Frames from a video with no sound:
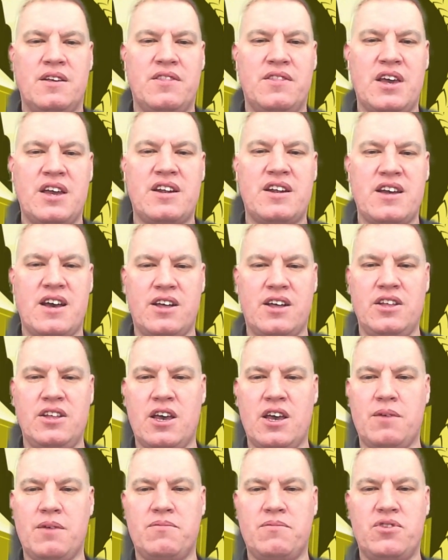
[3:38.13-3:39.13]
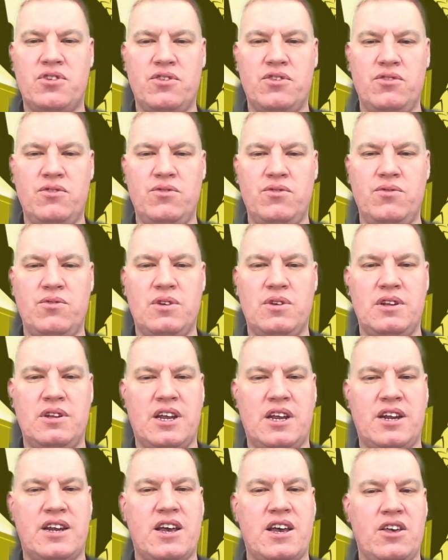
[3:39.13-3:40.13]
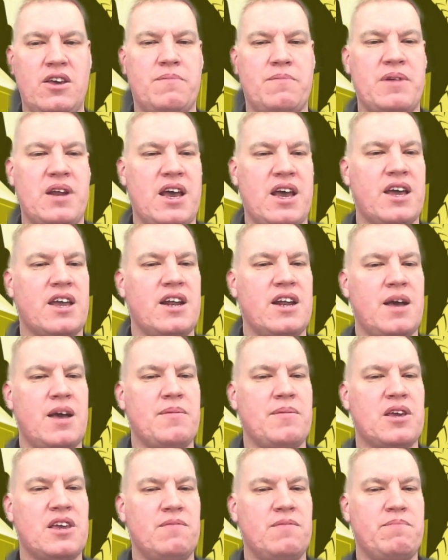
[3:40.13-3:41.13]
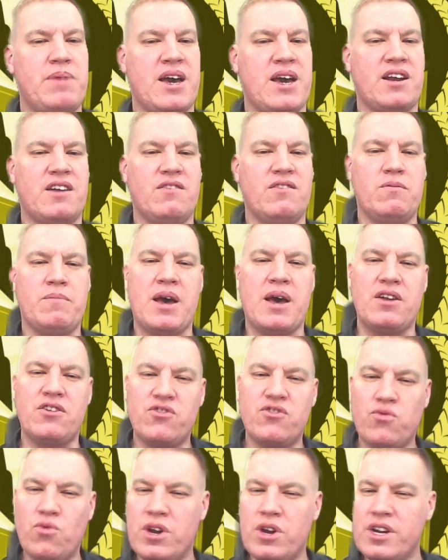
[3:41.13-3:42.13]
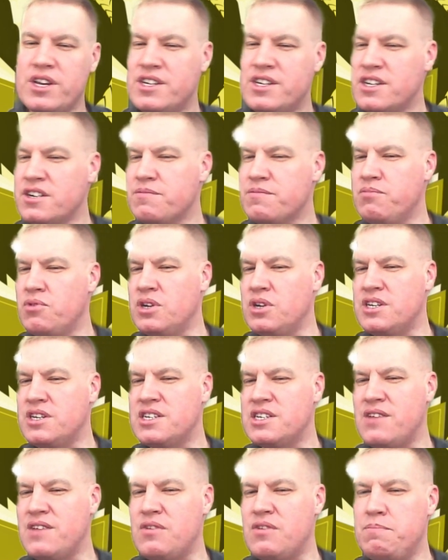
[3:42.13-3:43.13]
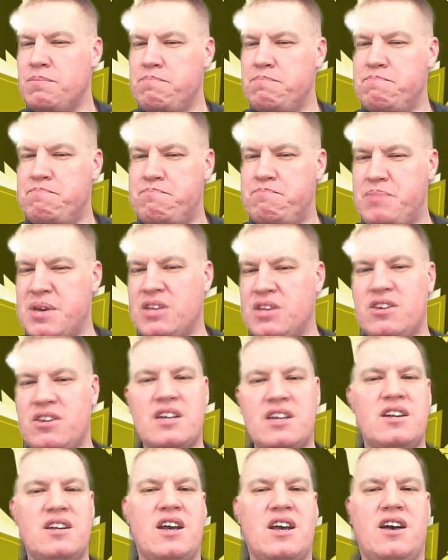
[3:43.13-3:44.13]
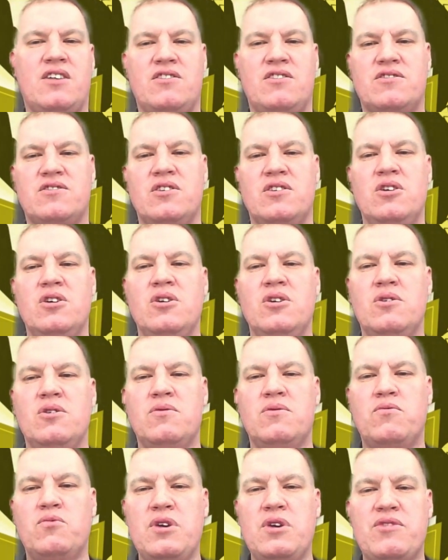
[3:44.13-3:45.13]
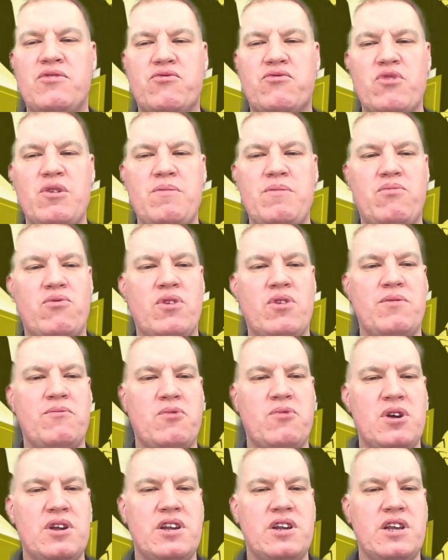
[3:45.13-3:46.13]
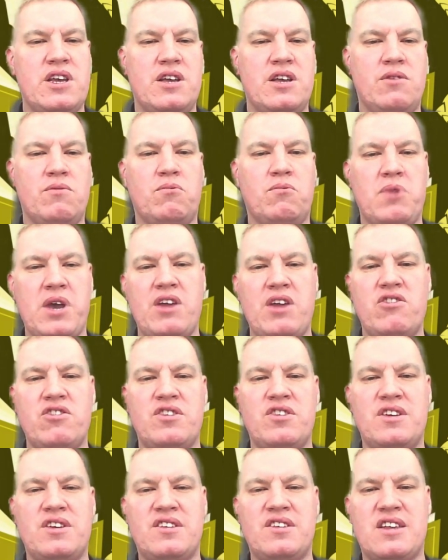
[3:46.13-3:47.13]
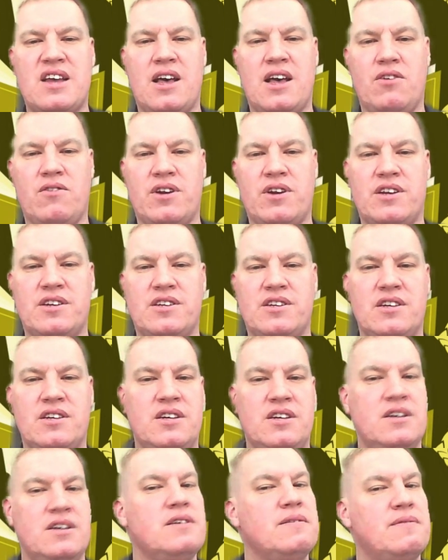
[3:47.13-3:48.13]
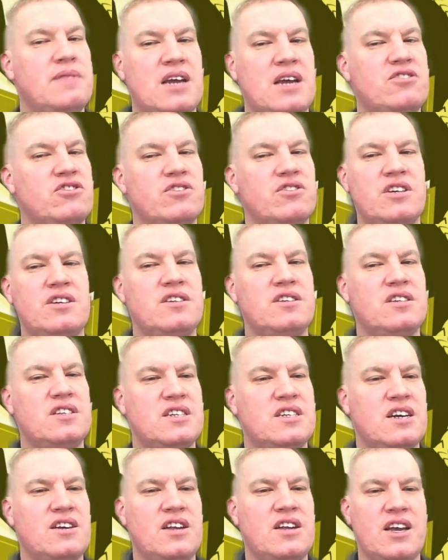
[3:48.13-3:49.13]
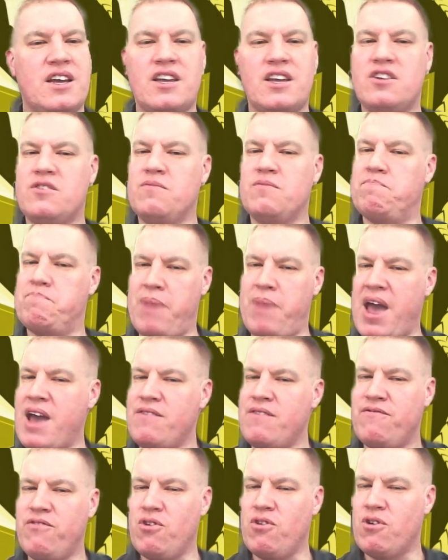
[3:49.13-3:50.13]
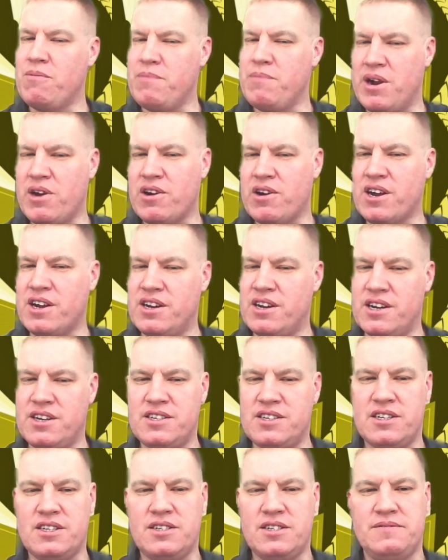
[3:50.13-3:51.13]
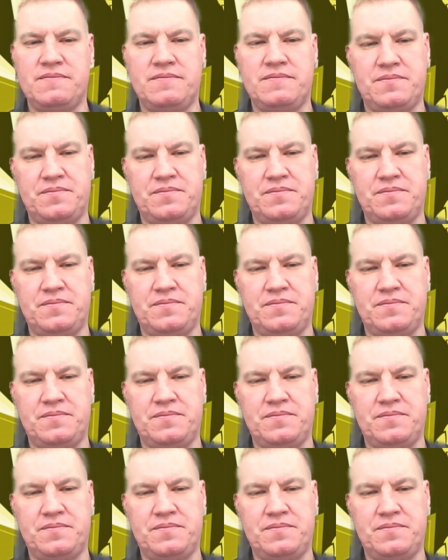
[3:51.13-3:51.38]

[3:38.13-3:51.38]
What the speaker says: They tally up an economic impact of about $26.7 billion, with 3.1 in wages and salaries. That sure doesn't sound like it's bad for America, does it?